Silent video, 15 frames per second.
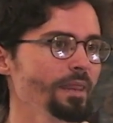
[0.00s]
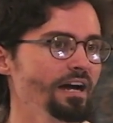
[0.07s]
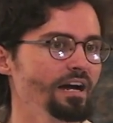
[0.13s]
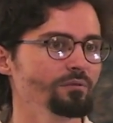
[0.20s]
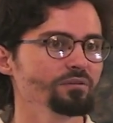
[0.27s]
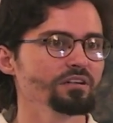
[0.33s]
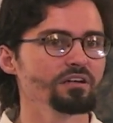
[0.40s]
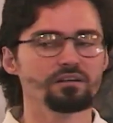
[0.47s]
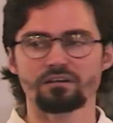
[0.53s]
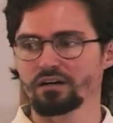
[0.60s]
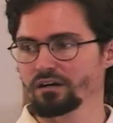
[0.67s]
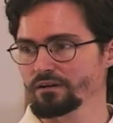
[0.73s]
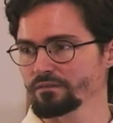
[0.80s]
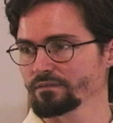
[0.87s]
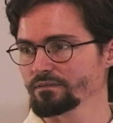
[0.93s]
I mean,
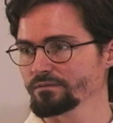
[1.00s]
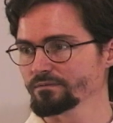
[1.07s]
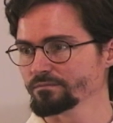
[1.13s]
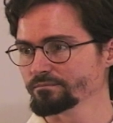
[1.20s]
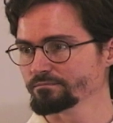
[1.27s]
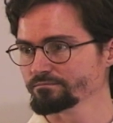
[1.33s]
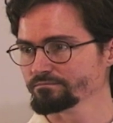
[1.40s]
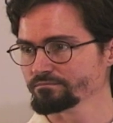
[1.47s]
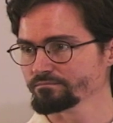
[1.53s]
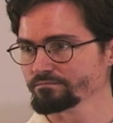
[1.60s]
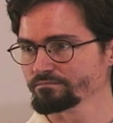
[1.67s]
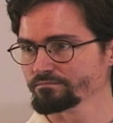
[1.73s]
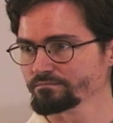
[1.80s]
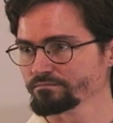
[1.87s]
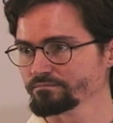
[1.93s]
uh-huh. What are the hours
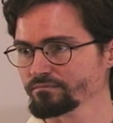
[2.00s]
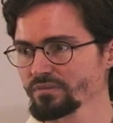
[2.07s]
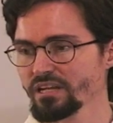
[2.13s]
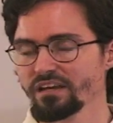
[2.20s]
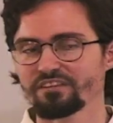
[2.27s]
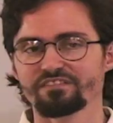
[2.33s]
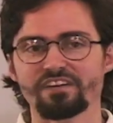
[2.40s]
of fast?